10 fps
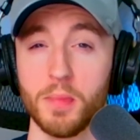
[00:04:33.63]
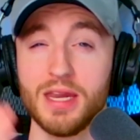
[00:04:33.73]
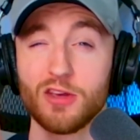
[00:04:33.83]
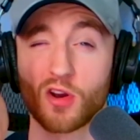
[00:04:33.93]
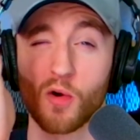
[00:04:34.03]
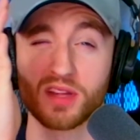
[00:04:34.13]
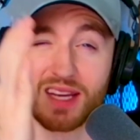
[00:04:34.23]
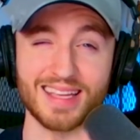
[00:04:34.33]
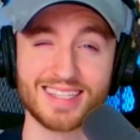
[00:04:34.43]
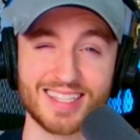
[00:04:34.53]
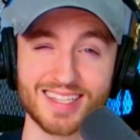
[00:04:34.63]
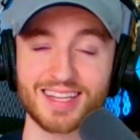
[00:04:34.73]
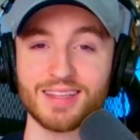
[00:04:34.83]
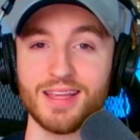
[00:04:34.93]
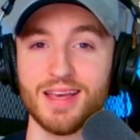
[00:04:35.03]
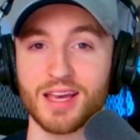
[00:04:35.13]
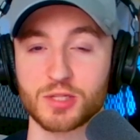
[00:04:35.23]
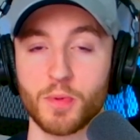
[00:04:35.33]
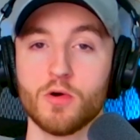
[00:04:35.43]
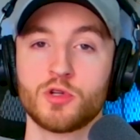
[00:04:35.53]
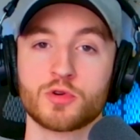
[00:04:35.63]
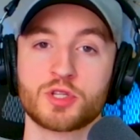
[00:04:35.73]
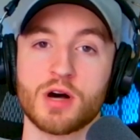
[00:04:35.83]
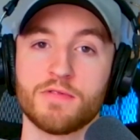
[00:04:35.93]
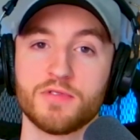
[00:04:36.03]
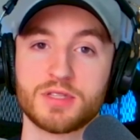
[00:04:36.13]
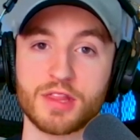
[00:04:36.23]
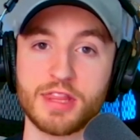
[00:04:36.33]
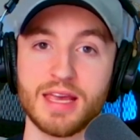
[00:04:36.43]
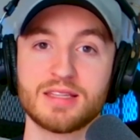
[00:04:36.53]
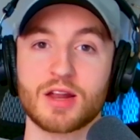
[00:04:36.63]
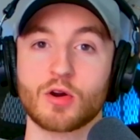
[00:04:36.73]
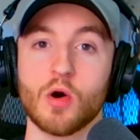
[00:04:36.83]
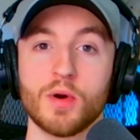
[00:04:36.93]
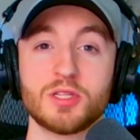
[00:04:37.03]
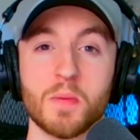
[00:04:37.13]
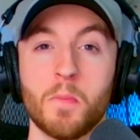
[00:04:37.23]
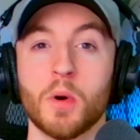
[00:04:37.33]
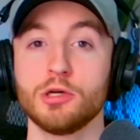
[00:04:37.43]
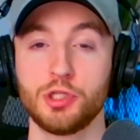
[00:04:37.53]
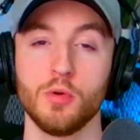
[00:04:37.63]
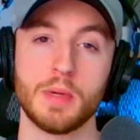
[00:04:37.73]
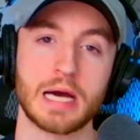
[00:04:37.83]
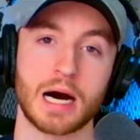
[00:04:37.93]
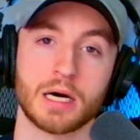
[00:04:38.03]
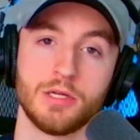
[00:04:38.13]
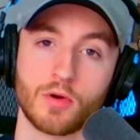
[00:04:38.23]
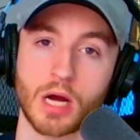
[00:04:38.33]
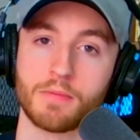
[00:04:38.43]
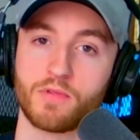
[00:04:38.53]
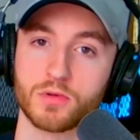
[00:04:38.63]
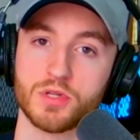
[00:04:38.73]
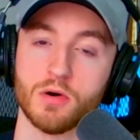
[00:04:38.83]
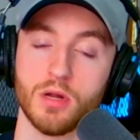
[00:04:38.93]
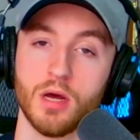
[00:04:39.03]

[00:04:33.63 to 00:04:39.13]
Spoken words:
meaning you're going to consistently expose yourself to things that are going to push you beyond your comfort zone.